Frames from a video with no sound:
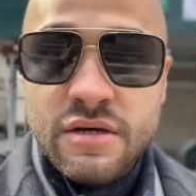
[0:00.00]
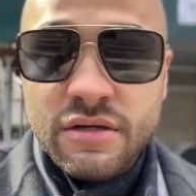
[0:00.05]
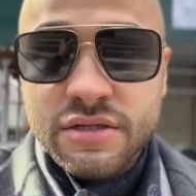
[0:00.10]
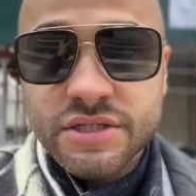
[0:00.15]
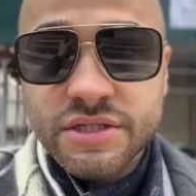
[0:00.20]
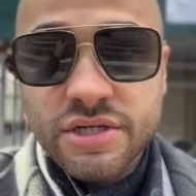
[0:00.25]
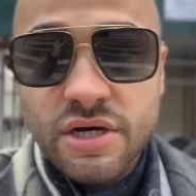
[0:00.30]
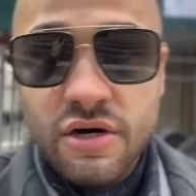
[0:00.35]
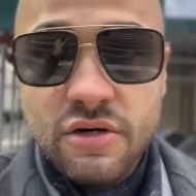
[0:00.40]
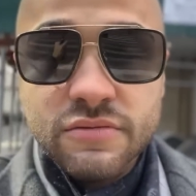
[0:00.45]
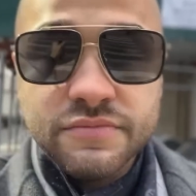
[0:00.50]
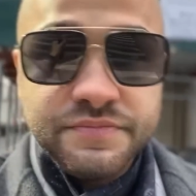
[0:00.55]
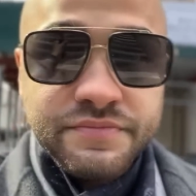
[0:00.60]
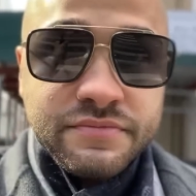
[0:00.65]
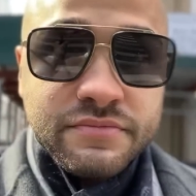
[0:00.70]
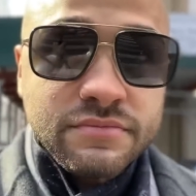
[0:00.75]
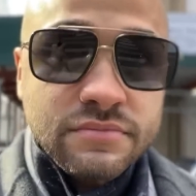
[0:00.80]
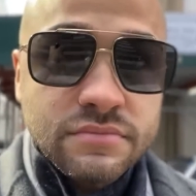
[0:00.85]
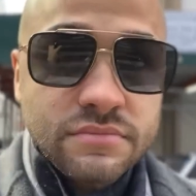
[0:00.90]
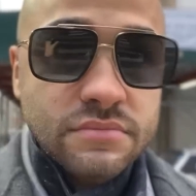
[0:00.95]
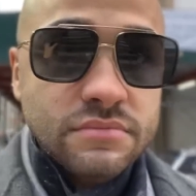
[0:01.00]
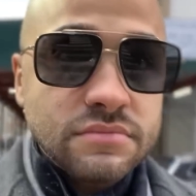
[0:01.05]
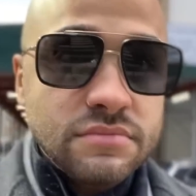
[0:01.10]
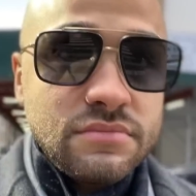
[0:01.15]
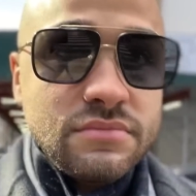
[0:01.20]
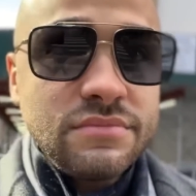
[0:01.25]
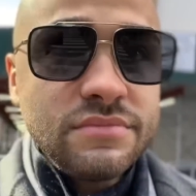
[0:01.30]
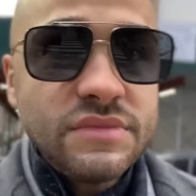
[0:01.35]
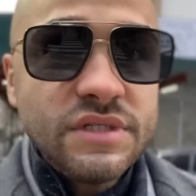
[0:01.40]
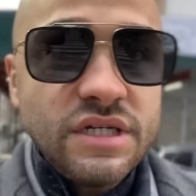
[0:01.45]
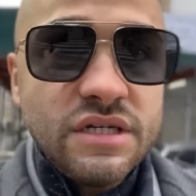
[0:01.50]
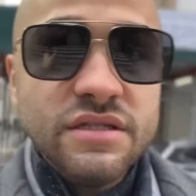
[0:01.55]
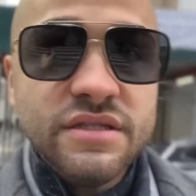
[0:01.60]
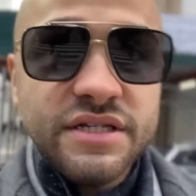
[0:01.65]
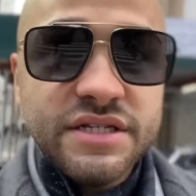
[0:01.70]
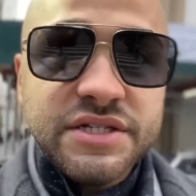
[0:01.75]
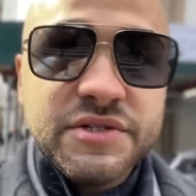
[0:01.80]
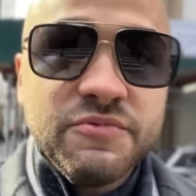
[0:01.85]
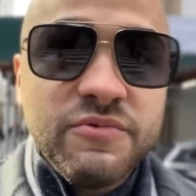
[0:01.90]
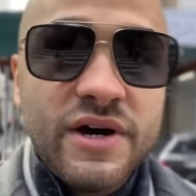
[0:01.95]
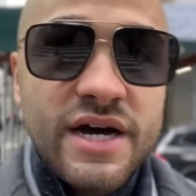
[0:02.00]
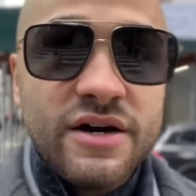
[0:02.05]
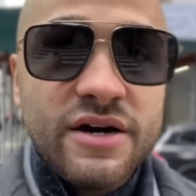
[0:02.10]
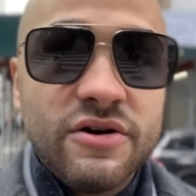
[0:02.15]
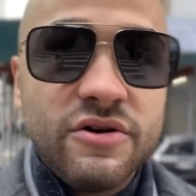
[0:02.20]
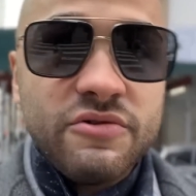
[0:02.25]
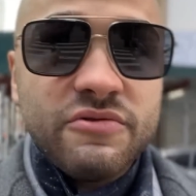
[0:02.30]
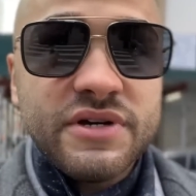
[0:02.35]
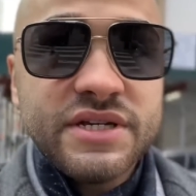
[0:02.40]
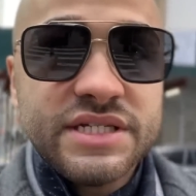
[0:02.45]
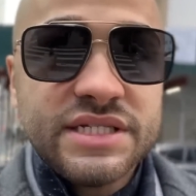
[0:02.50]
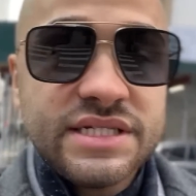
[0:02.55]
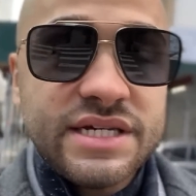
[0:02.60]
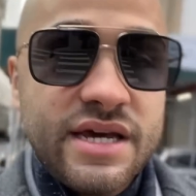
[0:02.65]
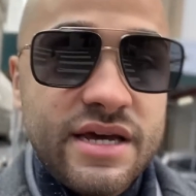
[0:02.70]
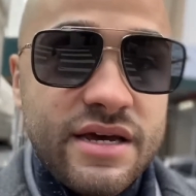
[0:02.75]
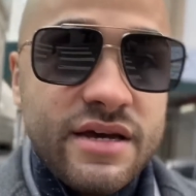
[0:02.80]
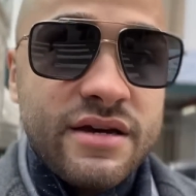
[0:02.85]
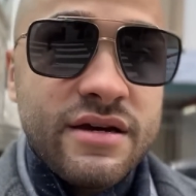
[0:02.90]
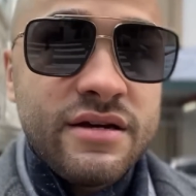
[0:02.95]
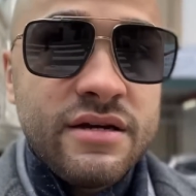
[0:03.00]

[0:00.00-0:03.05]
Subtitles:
So this is why I always say,